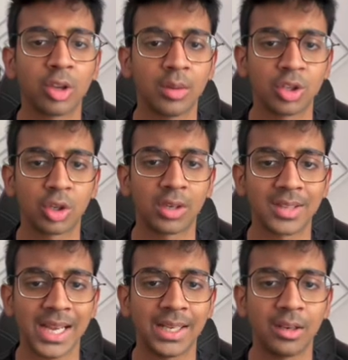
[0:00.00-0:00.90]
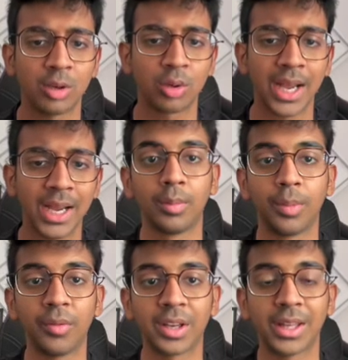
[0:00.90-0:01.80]
I'm just going to sign into that.
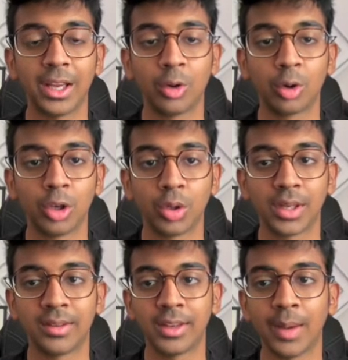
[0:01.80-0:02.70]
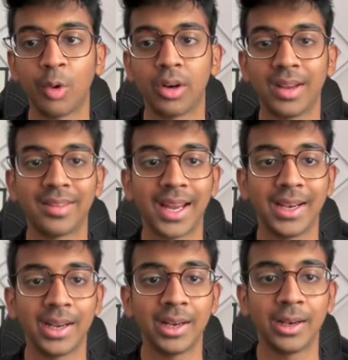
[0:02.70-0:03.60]
Perfect, there you go. You can see I'm already signed
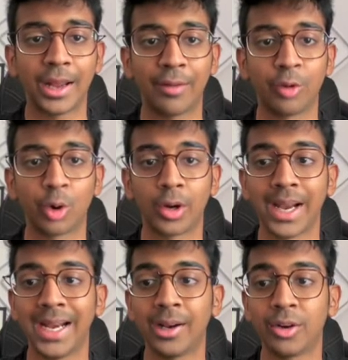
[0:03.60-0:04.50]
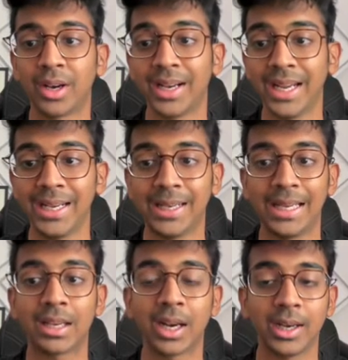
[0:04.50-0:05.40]
in. I have over 980
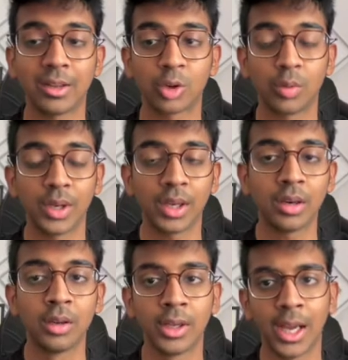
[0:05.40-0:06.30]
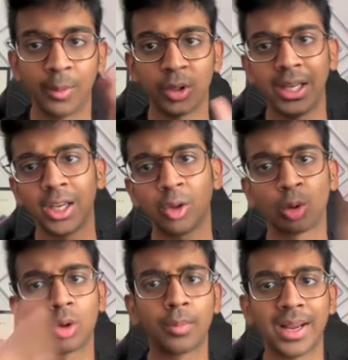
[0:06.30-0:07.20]
credits over here. I'm going to take you
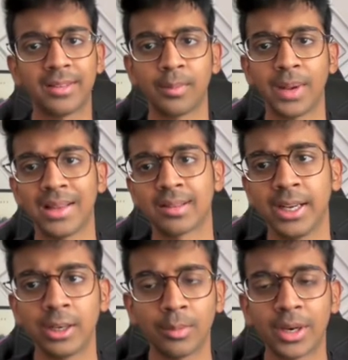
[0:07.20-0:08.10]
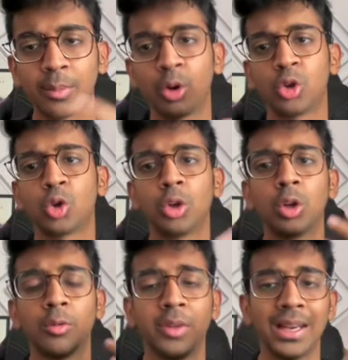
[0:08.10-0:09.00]
through the pricing plans later, but I'm going to show
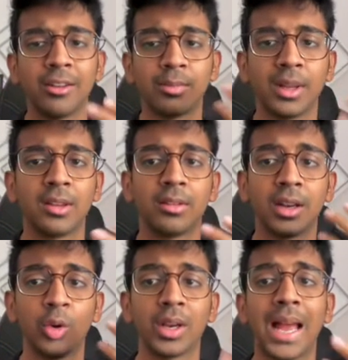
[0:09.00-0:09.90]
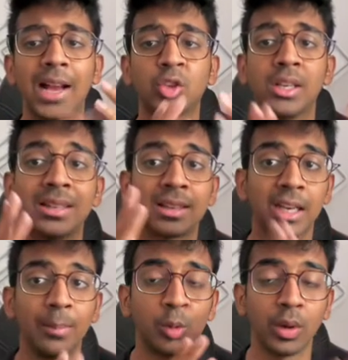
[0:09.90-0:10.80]
you various methods that you can actually
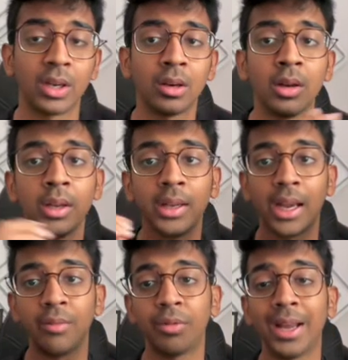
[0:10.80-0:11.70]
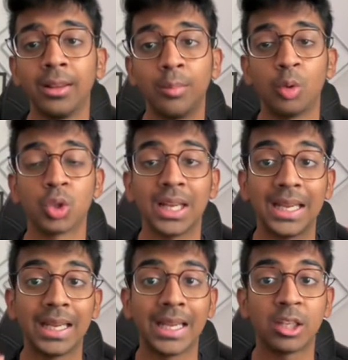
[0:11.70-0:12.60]
scrape Twitter and find the most
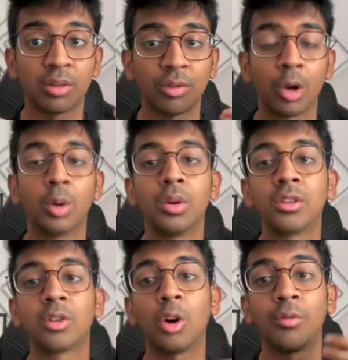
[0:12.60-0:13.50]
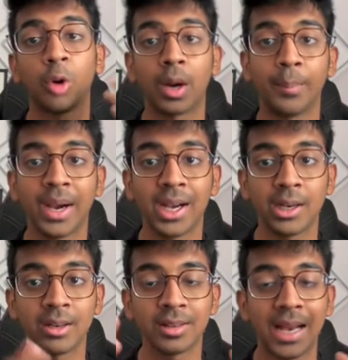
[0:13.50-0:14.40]
engaged followers of your
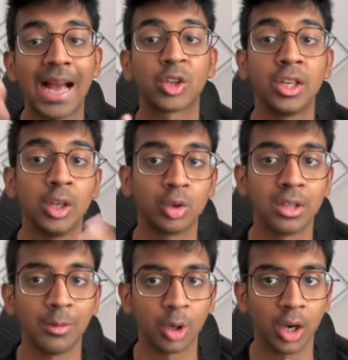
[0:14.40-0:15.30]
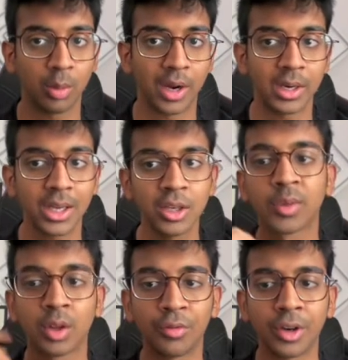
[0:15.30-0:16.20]
competitors and actually use them to your advantage.
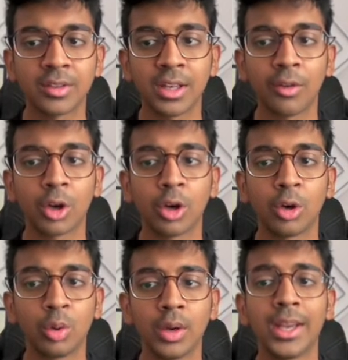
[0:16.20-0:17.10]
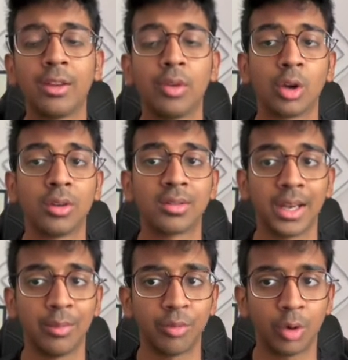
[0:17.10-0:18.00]
The first thing we're going to do is we're going to
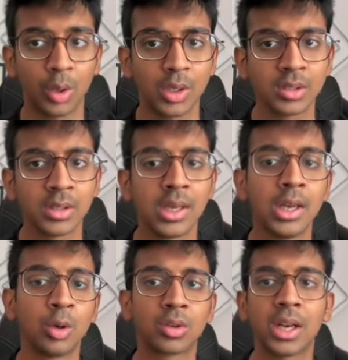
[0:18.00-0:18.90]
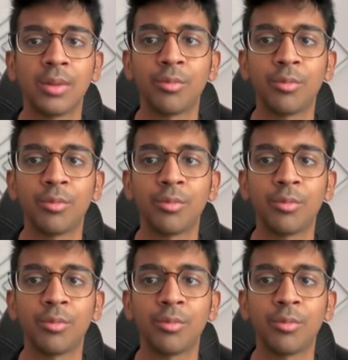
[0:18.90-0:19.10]
scrape followers. To scrape